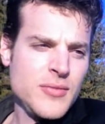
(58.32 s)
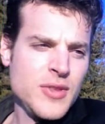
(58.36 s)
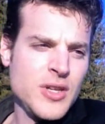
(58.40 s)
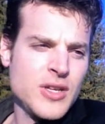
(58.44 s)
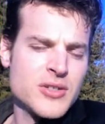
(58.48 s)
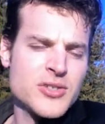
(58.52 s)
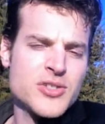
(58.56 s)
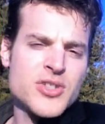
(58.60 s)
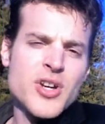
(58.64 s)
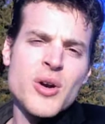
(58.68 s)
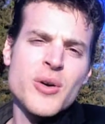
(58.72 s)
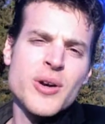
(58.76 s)

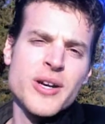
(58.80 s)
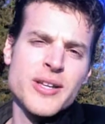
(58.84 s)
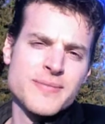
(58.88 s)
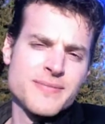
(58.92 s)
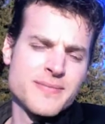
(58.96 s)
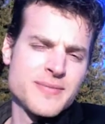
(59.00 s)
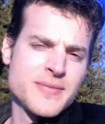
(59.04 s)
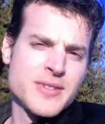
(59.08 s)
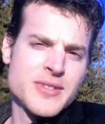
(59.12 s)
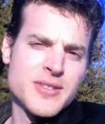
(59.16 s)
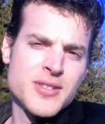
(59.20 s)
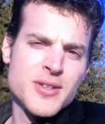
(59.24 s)
show it
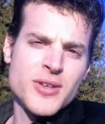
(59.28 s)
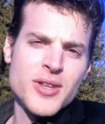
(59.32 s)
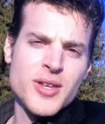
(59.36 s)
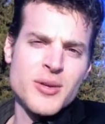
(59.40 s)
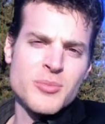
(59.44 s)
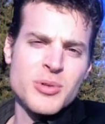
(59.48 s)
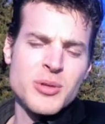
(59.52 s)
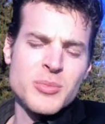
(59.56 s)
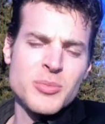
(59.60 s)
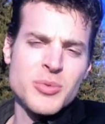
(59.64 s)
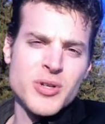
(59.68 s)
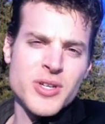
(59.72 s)
so that
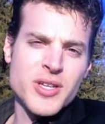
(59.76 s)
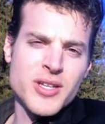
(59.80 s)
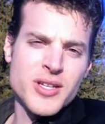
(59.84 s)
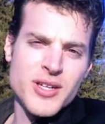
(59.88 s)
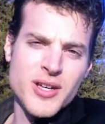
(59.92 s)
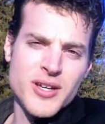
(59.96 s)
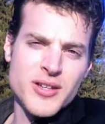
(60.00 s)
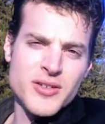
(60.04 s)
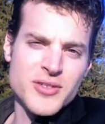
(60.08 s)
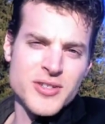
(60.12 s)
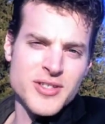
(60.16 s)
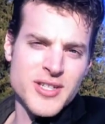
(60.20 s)
people can
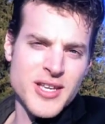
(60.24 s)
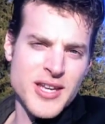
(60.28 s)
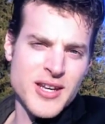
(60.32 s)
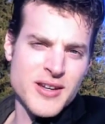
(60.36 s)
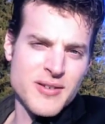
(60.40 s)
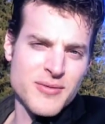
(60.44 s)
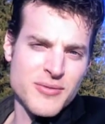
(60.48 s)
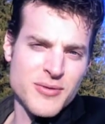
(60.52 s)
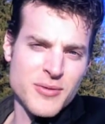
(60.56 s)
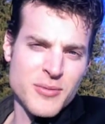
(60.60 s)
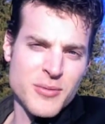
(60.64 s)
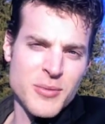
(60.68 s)
understand
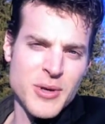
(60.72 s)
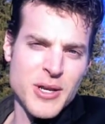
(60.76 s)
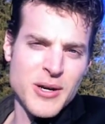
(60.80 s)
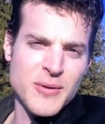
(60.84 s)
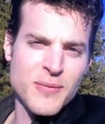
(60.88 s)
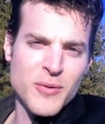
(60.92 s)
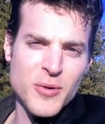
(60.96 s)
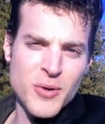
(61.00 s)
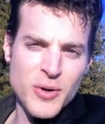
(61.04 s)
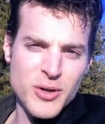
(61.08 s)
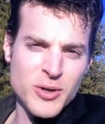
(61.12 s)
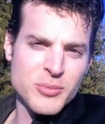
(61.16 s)
it from a
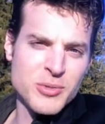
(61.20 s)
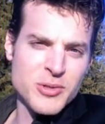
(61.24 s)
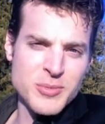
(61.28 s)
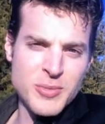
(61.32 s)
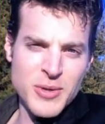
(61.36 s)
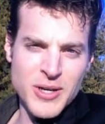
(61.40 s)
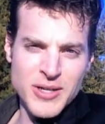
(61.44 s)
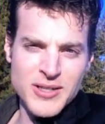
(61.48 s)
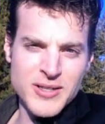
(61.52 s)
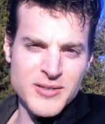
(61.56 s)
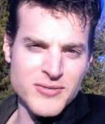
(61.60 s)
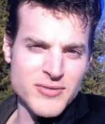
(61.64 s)
metaphorical
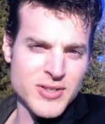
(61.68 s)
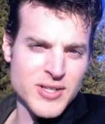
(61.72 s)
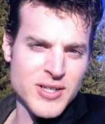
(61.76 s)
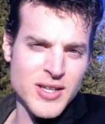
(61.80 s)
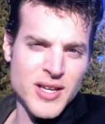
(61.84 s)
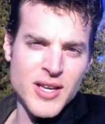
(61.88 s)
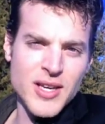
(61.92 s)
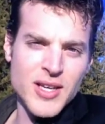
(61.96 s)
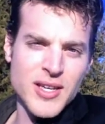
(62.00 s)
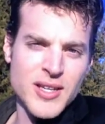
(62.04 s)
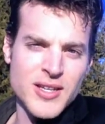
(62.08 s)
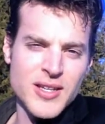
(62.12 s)
perspective
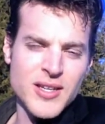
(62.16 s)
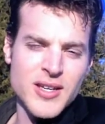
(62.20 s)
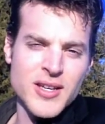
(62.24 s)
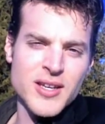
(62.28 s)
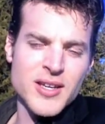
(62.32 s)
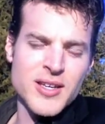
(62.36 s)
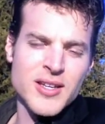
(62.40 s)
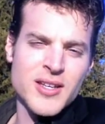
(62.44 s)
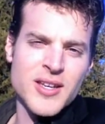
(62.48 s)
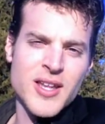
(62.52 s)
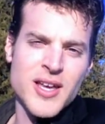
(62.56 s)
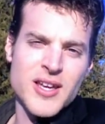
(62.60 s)
and
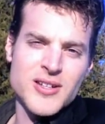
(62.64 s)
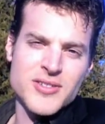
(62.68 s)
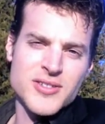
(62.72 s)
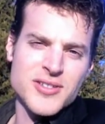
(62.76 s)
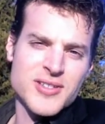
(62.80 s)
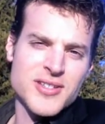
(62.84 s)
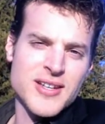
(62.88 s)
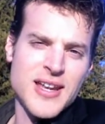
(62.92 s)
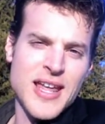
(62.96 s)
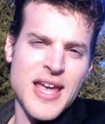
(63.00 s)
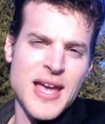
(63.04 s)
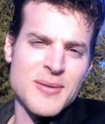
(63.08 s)
not
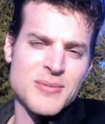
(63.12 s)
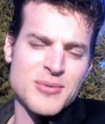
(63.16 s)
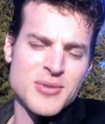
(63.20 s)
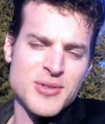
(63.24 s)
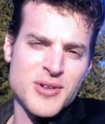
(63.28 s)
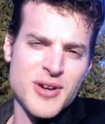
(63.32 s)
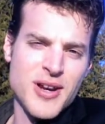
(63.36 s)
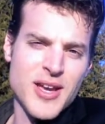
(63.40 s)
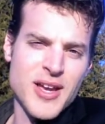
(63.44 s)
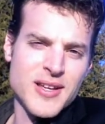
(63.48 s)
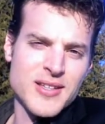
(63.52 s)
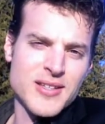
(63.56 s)
just an
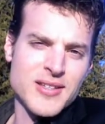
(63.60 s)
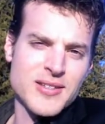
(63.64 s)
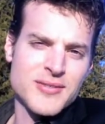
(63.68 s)
abstract